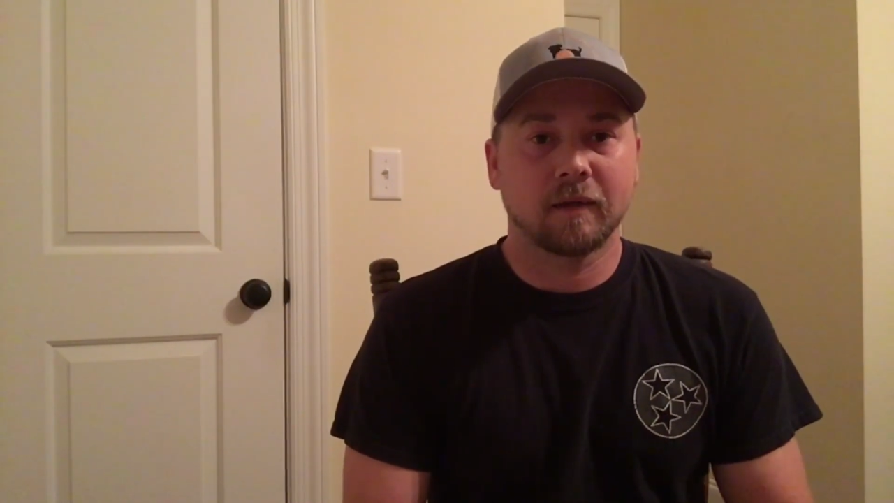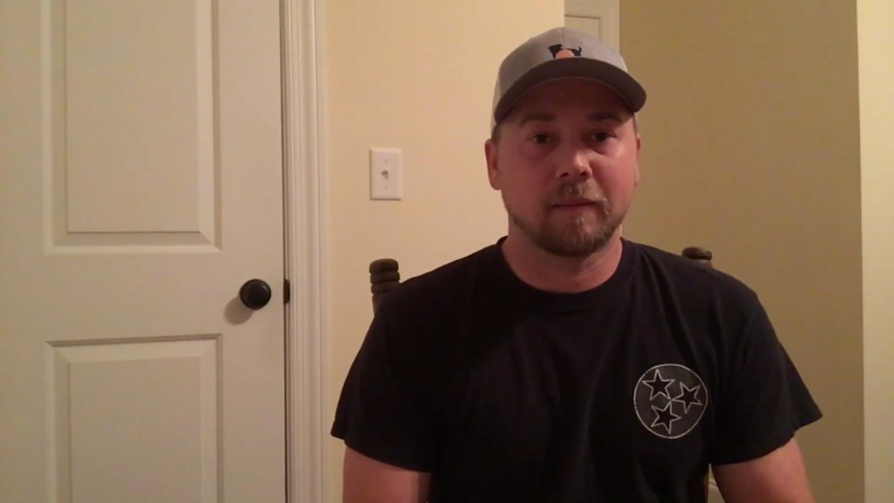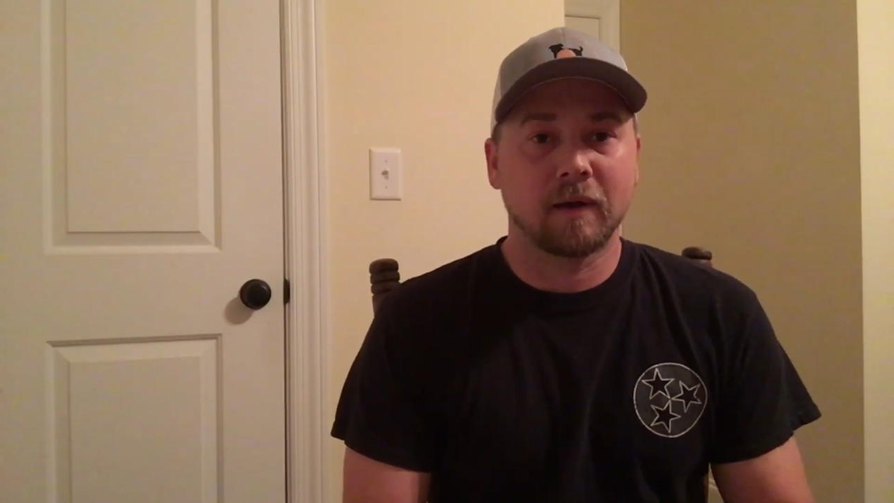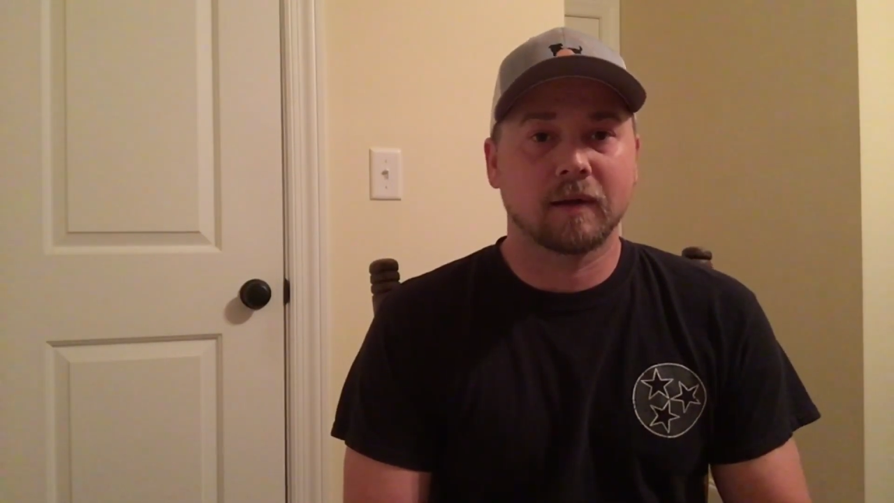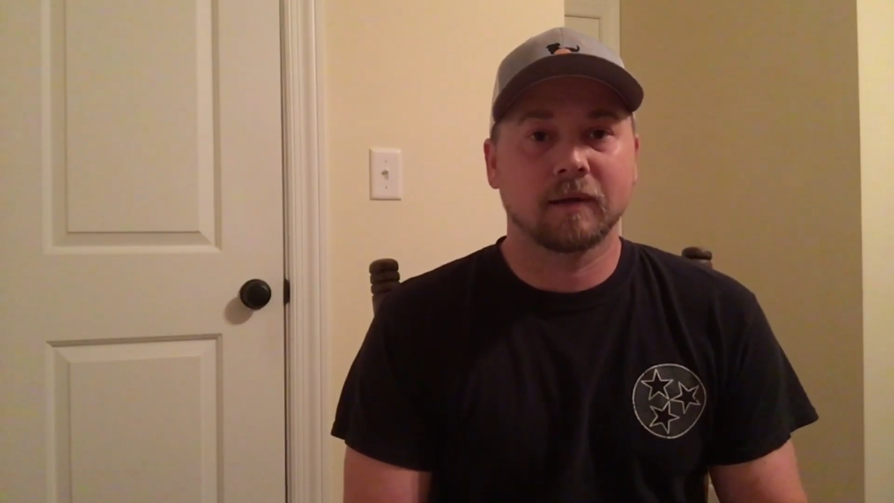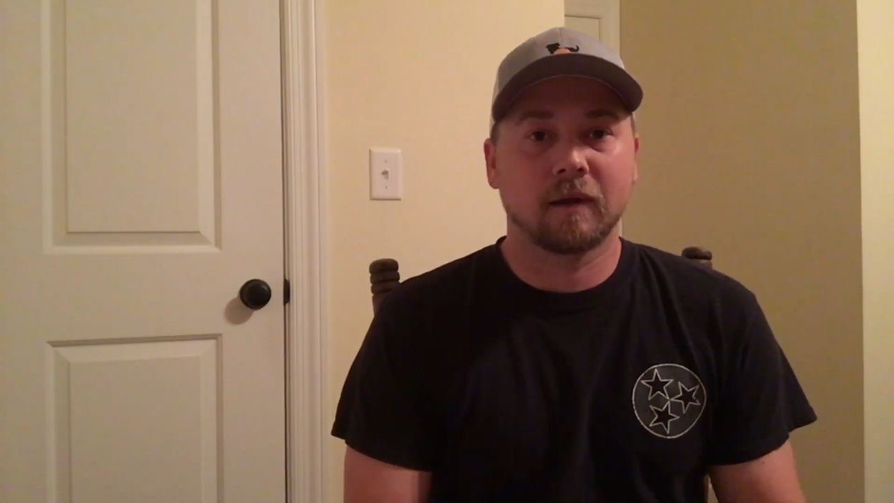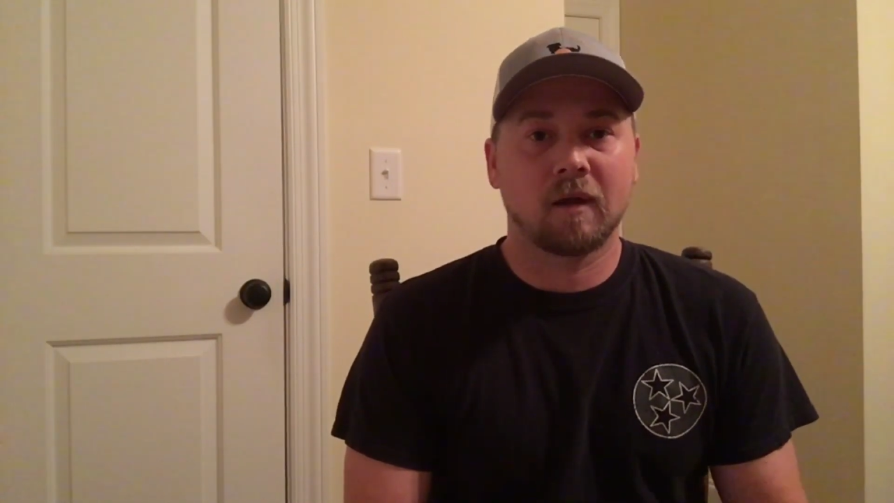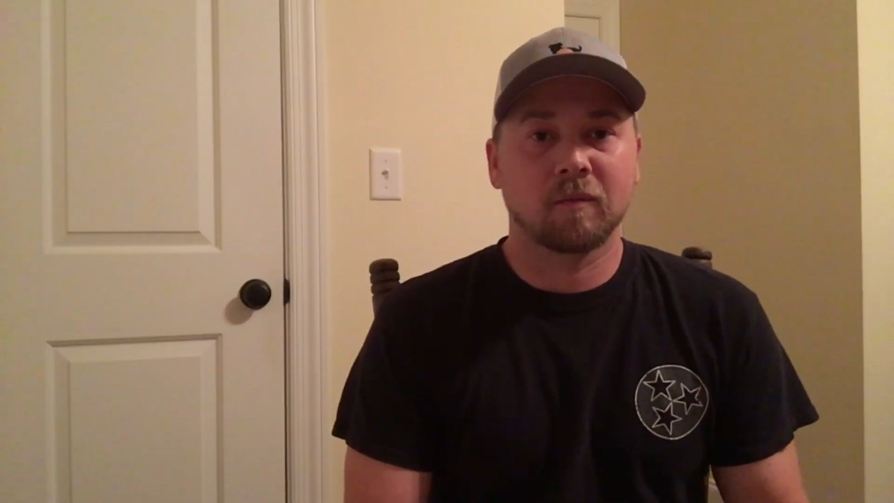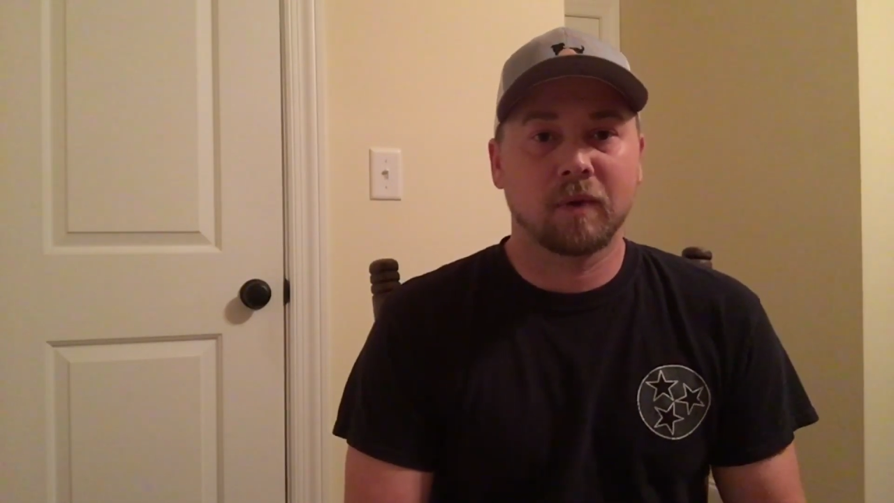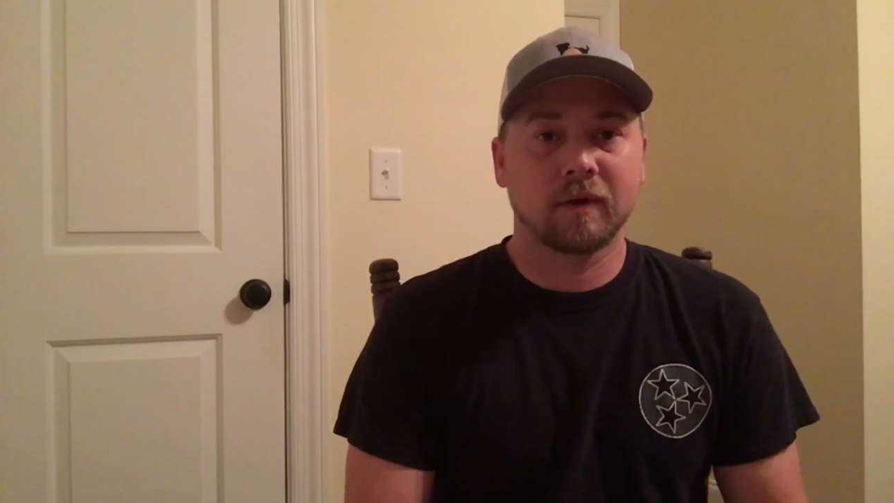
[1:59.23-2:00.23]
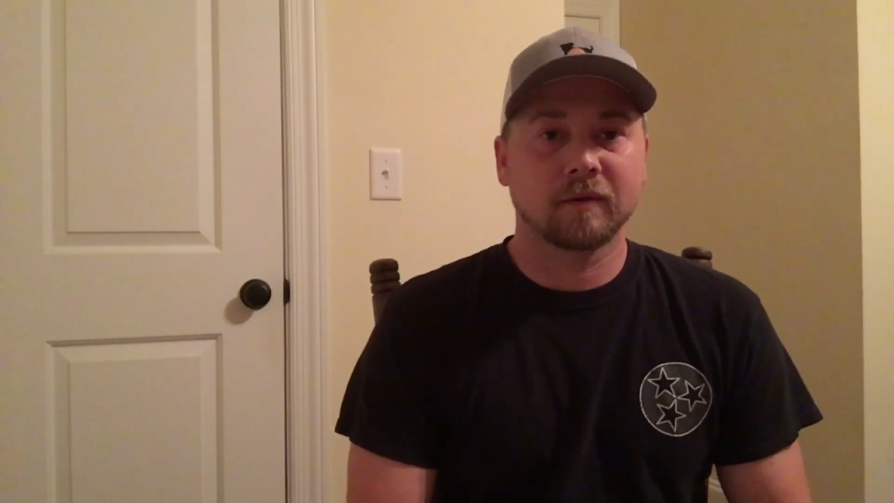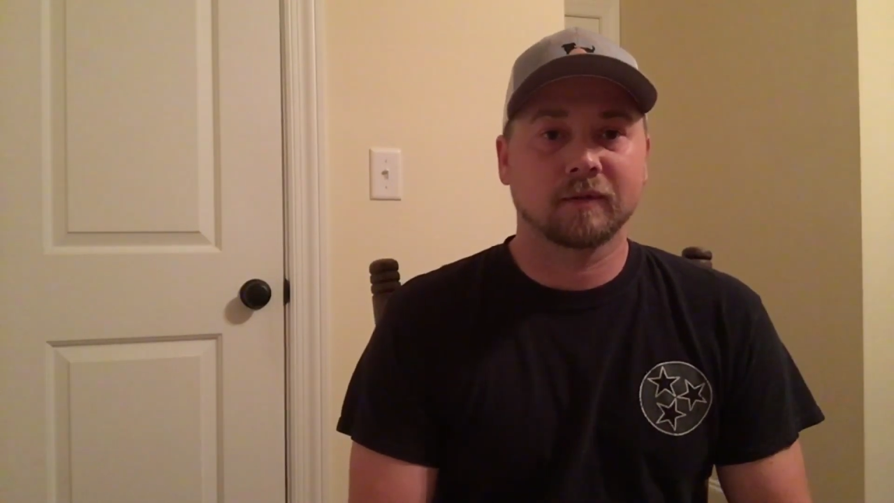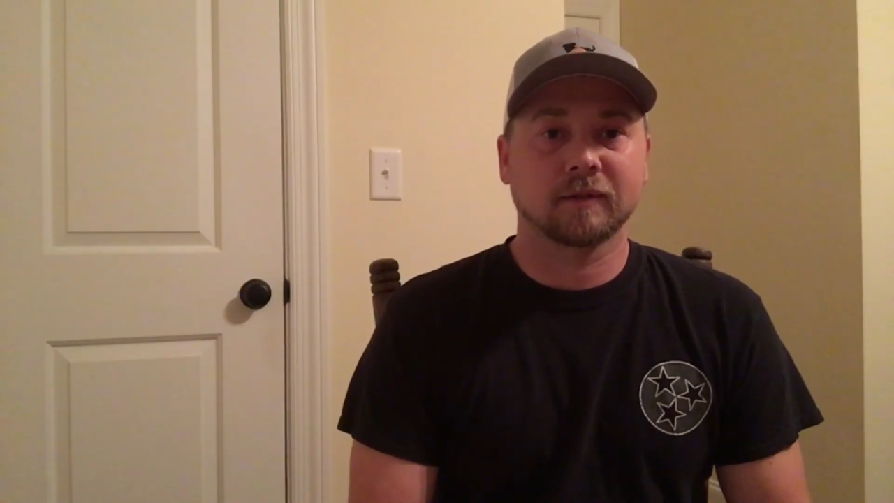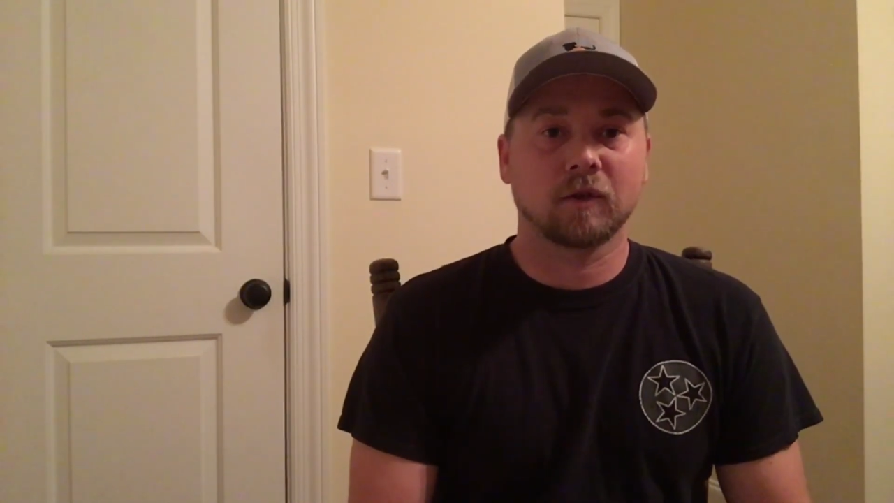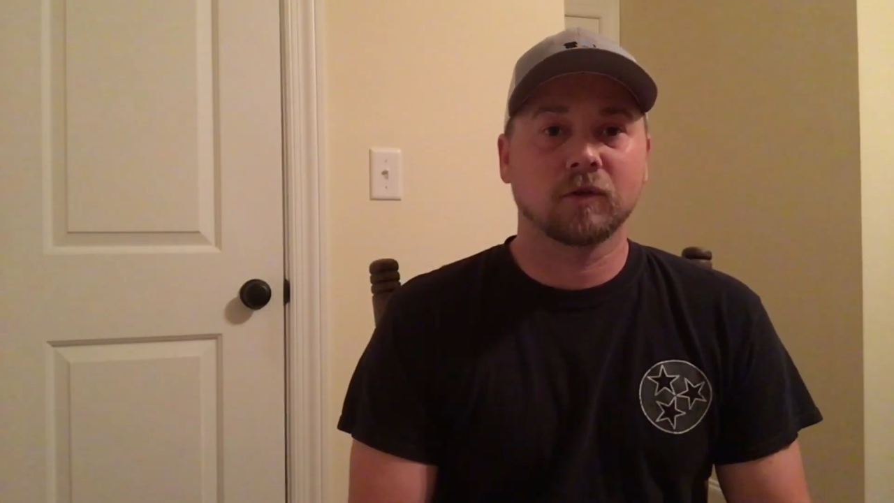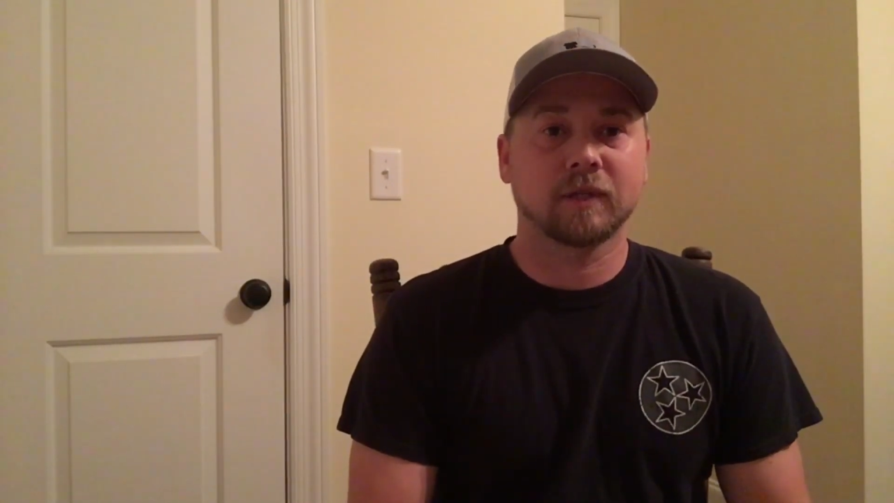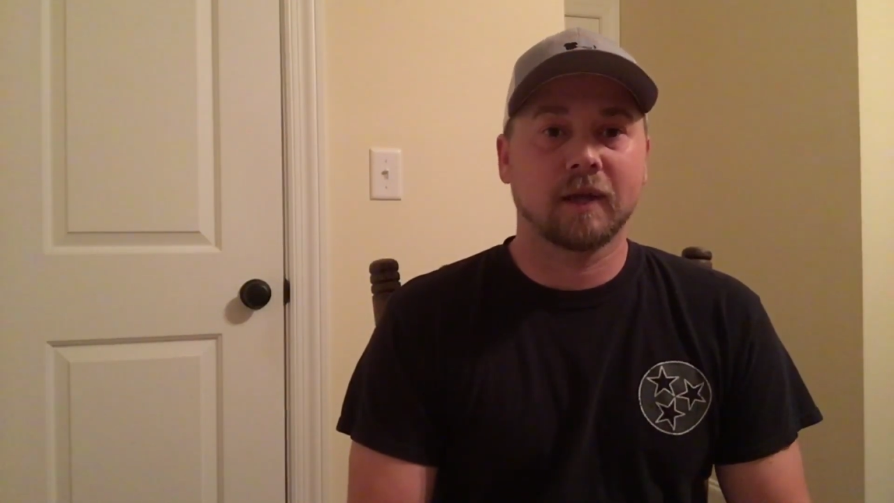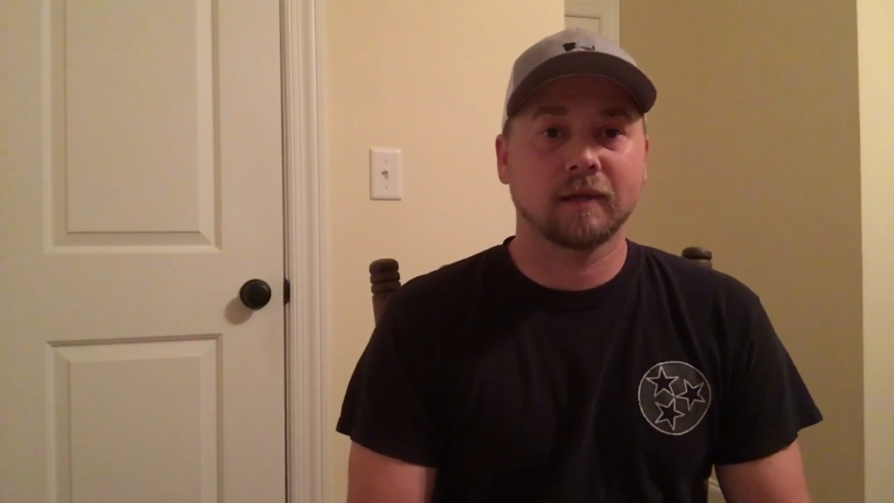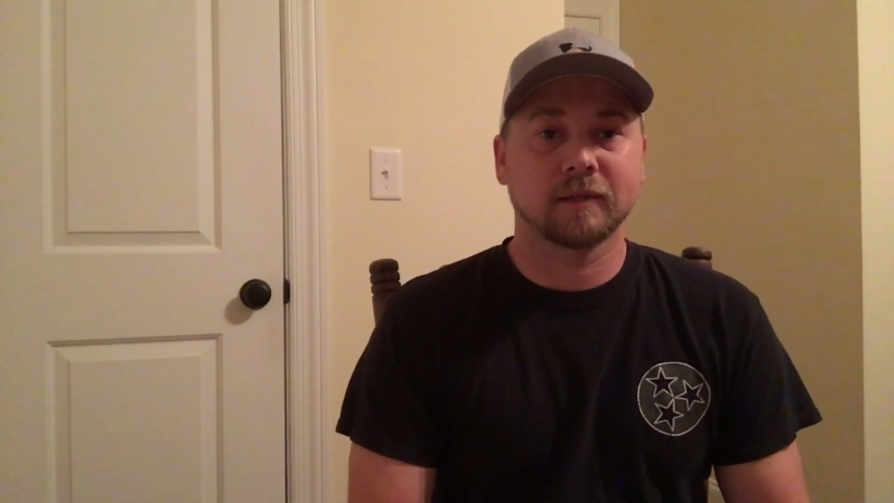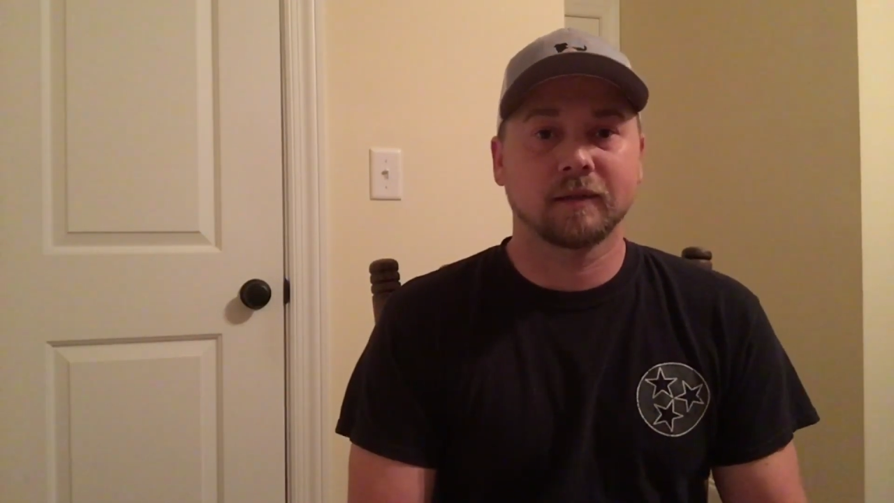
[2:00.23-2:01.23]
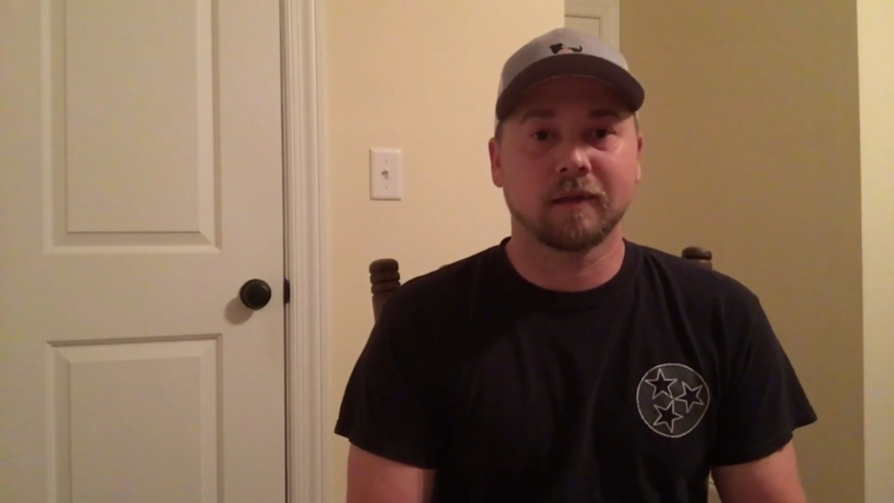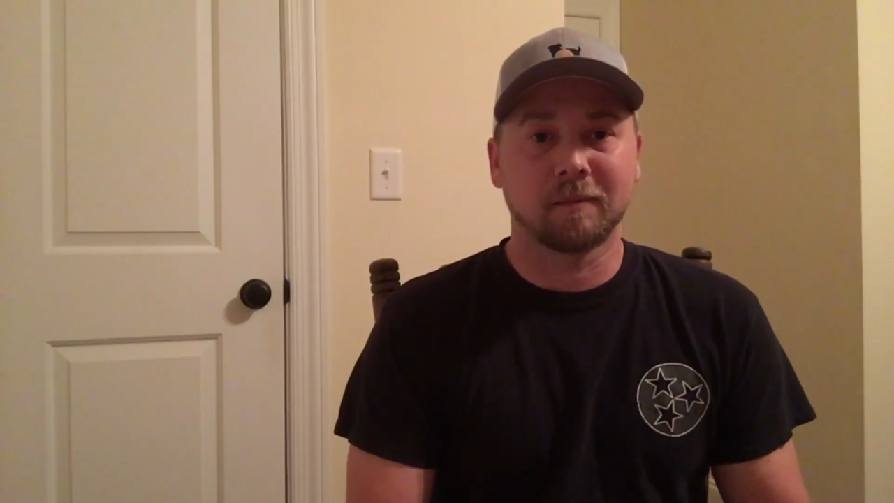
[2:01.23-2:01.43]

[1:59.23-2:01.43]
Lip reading: American Dog Breeders Association,